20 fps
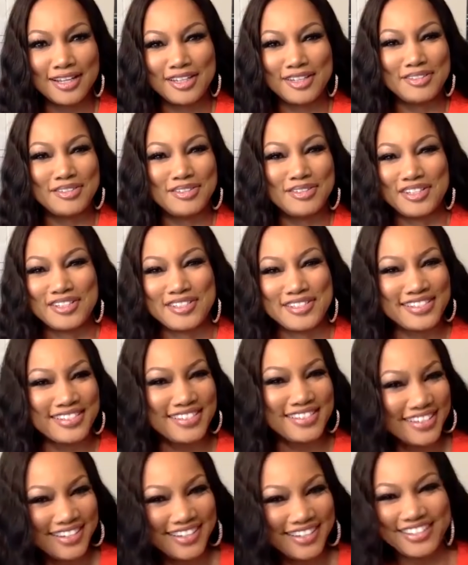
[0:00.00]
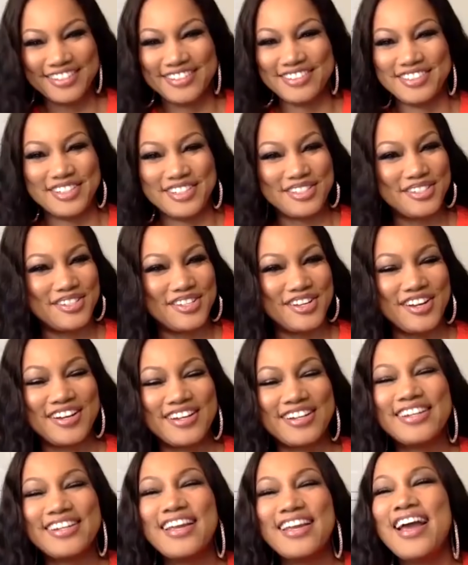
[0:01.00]
like you just you just
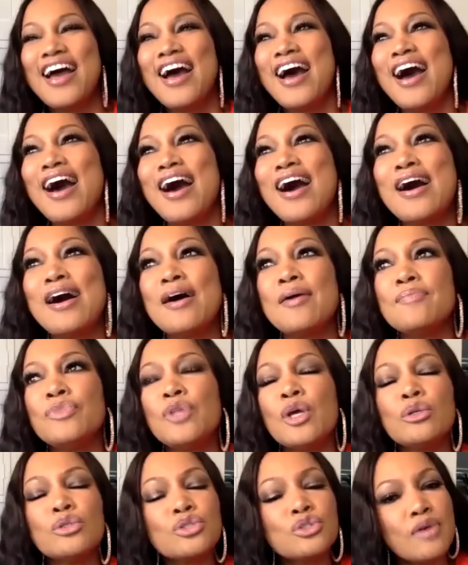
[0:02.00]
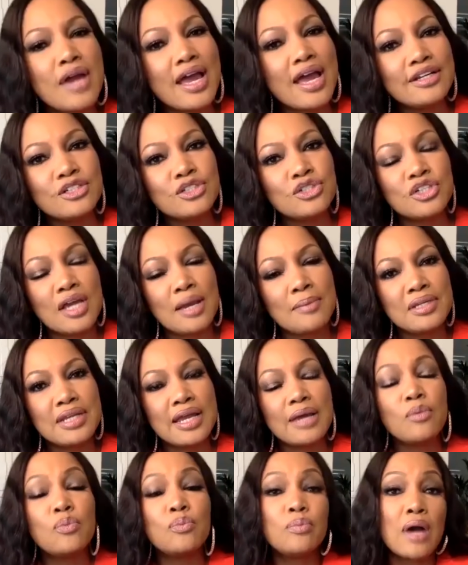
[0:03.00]
start. Um, no strategy. I
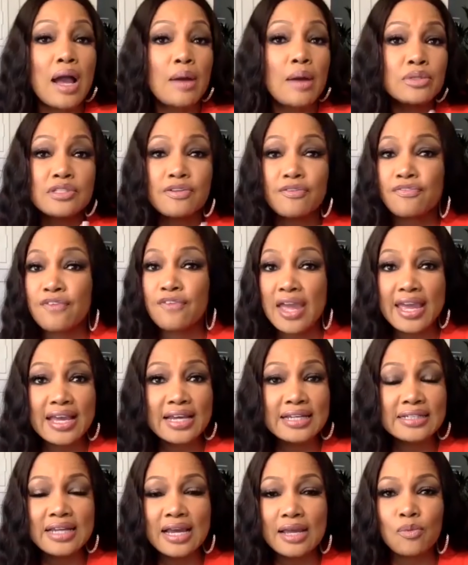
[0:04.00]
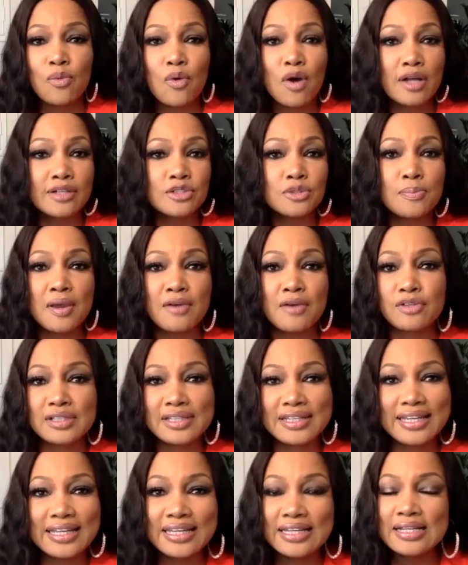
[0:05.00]
mean, I I was a fan. I watched
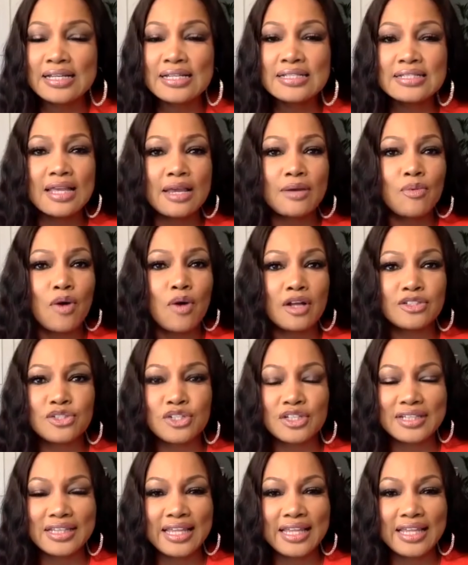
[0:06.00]
Beverly Hills. I watched